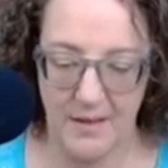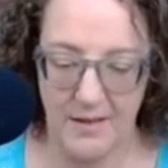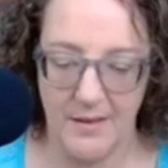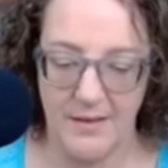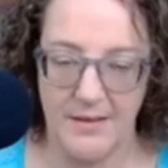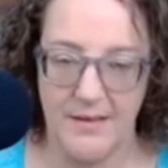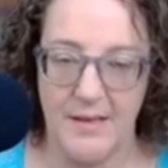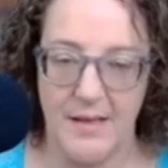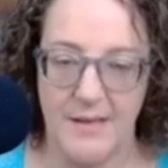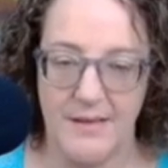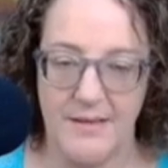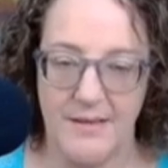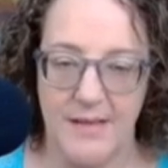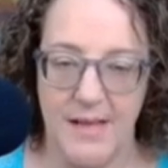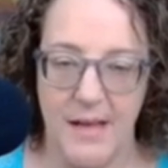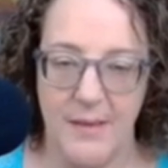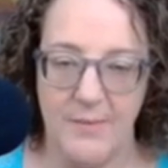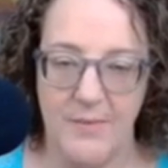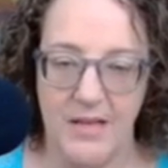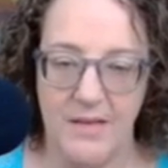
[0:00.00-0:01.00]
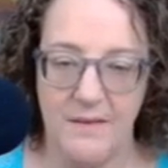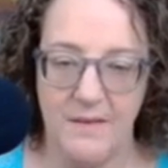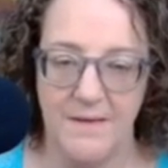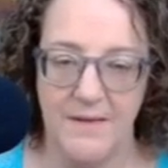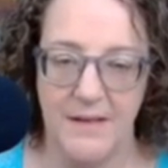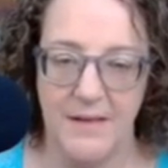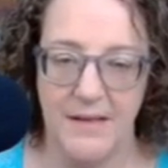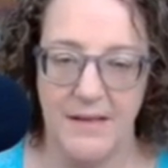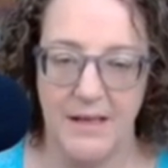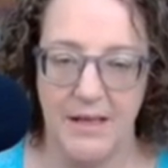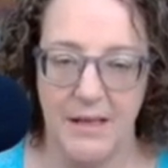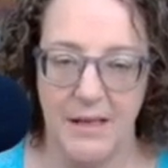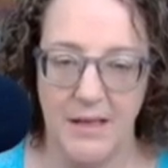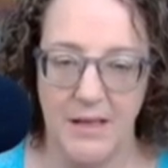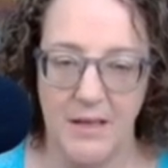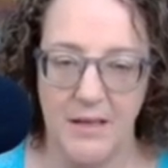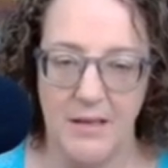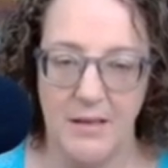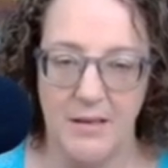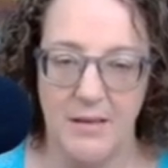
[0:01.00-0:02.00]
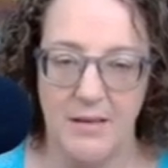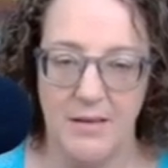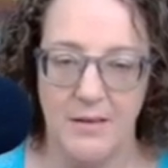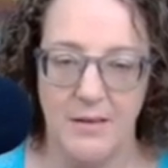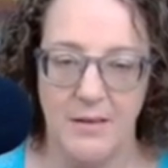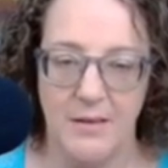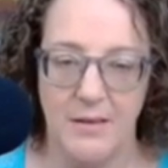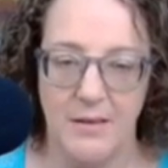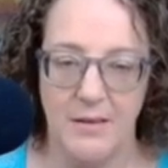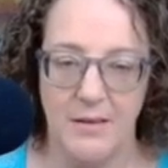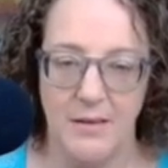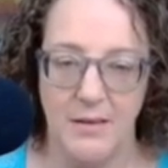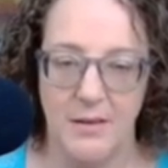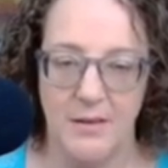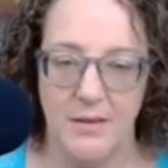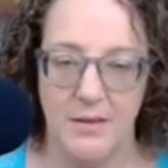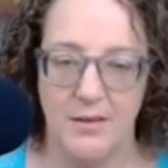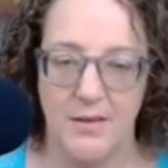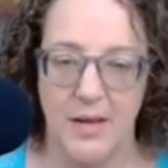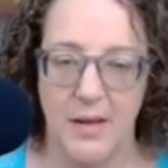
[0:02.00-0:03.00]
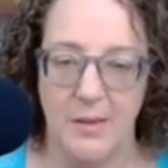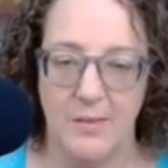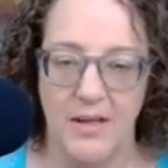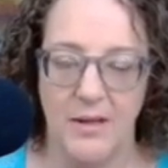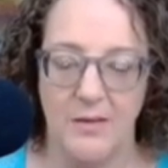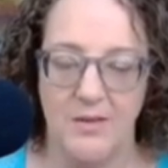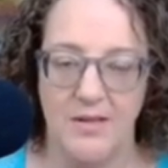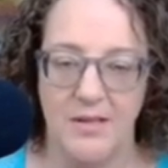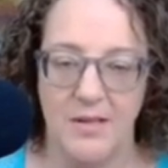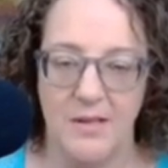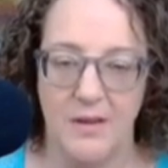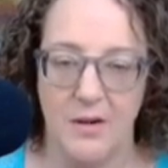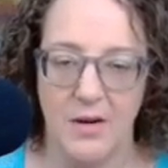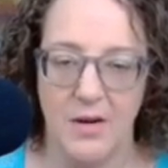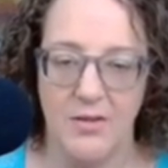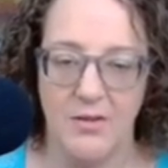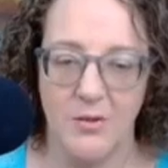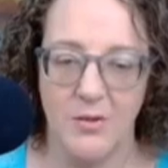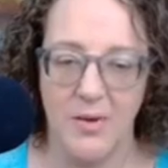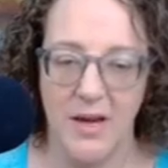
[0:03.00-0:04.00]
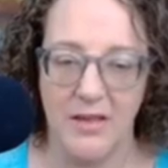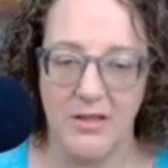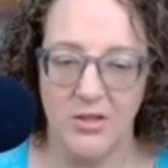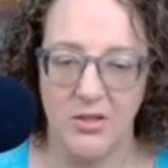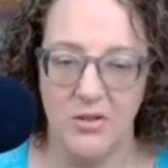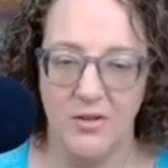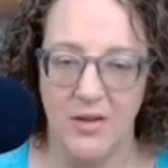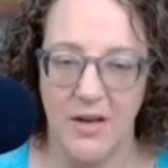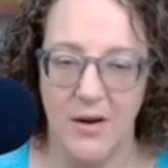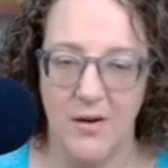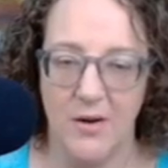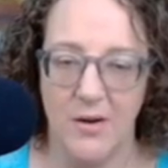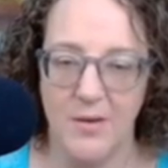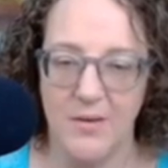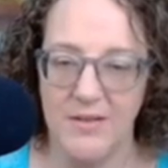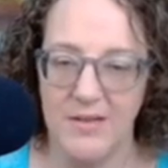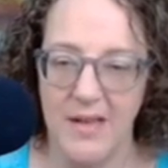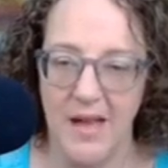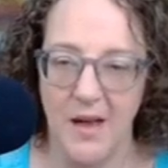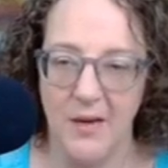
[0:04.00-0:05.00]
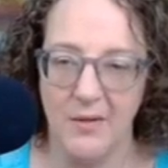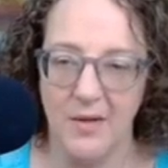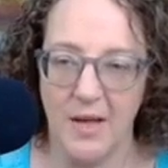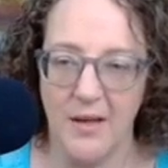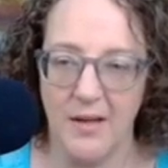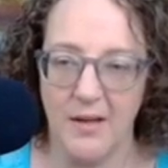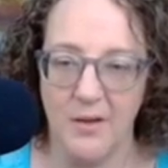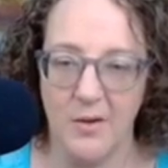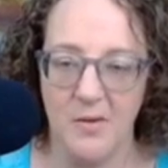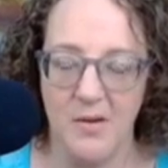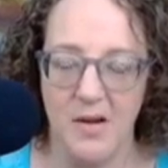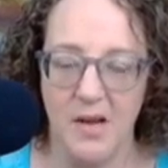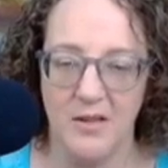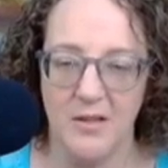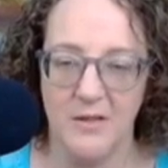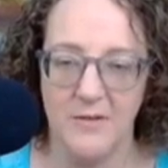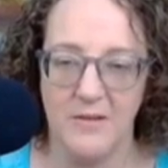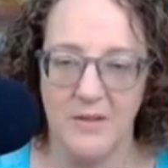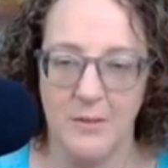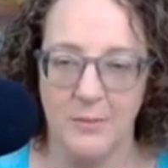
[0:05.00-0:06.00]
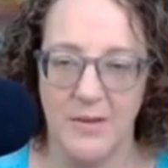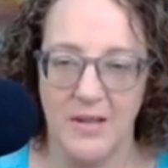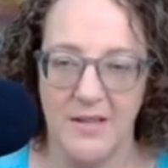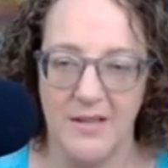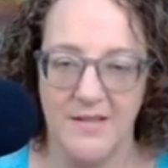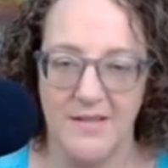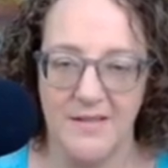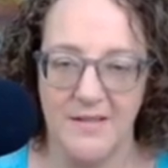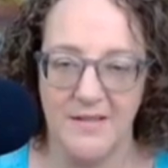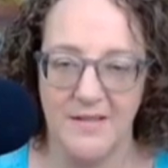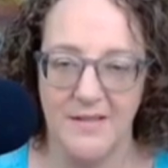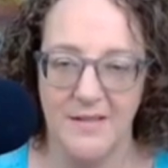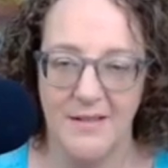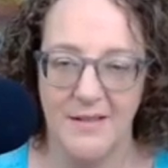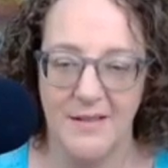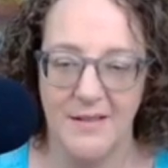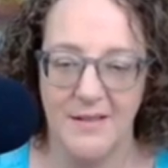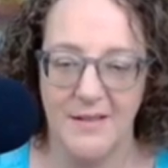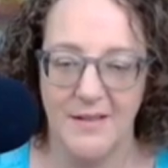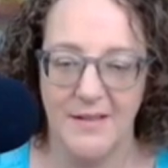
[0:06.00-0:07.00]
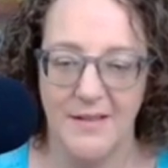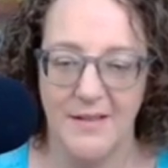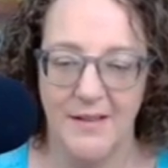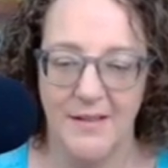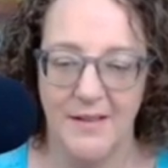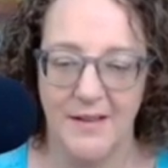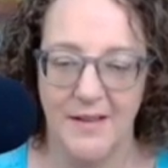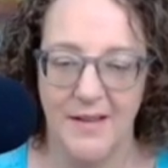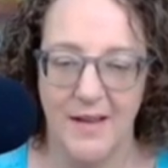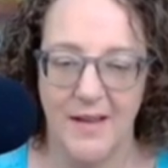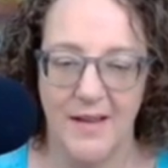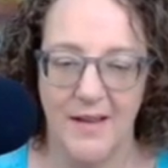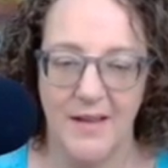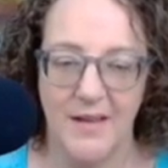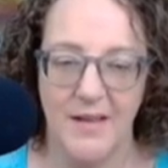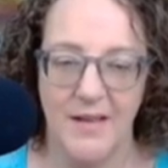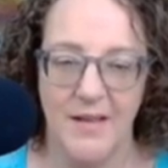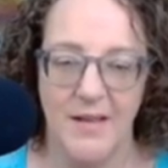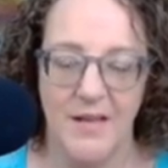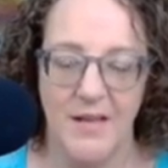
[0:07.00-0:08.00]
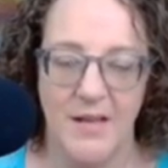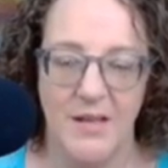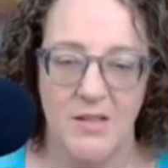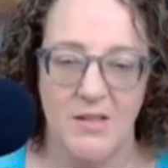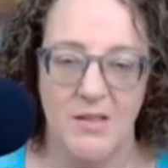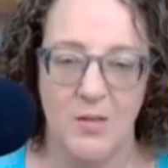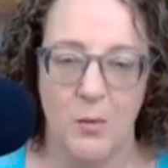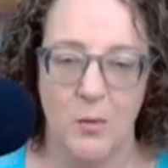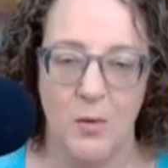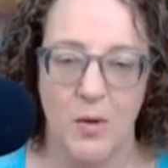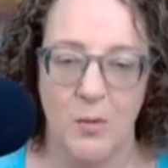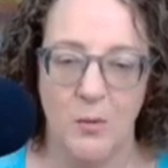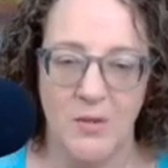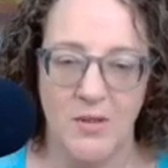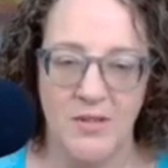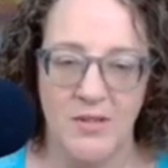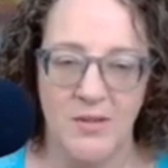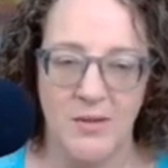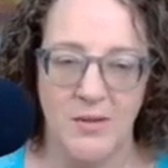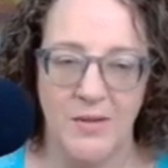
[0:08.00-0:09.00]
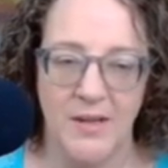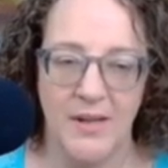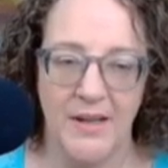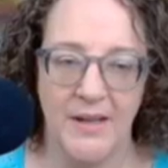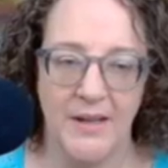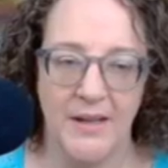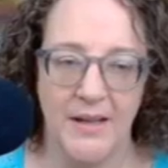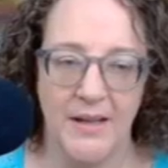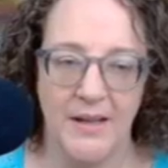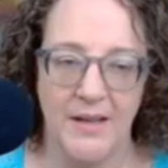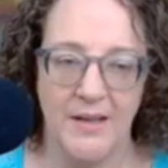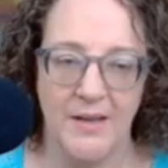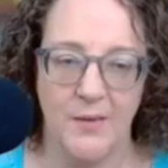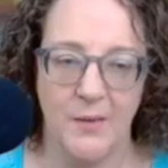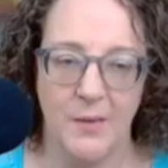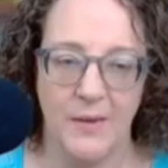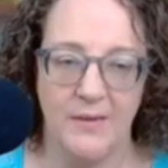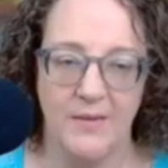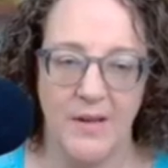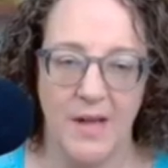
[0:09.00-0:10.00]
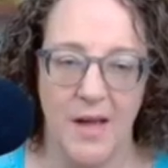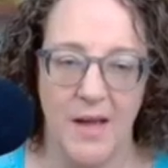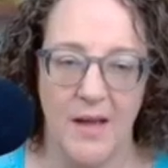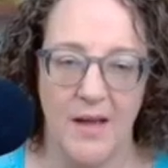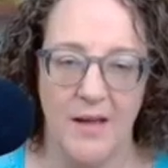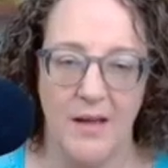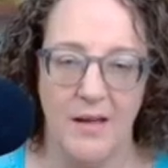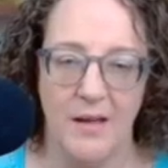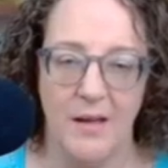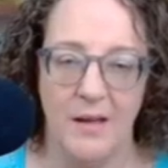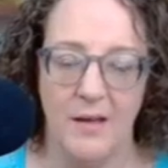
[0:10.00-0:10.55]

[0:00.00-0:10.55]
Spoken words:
is that same infinity. Okay, but you see there are directional arrows now kind of going all over the place. Okay, so what we're doing is we've got